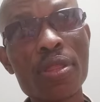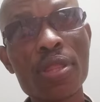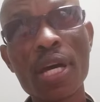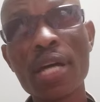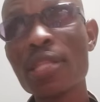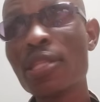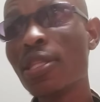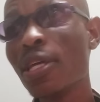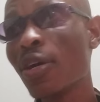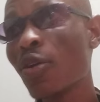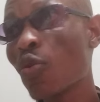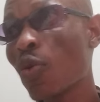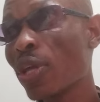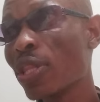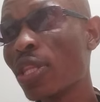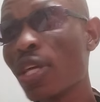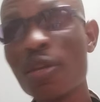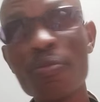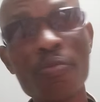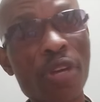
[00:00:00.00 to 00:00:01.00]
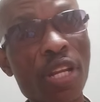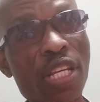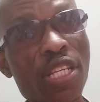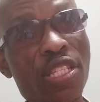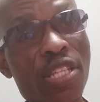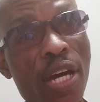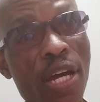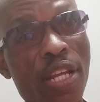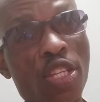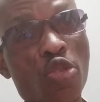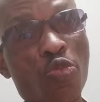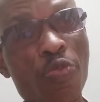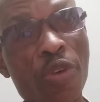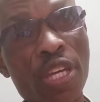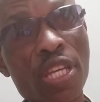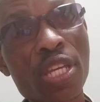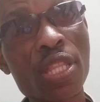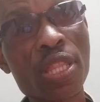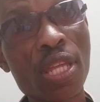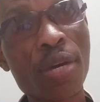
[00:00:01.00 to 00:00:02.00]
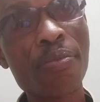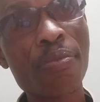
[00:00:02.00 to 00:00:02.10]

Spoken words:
that the Rwandan military is backing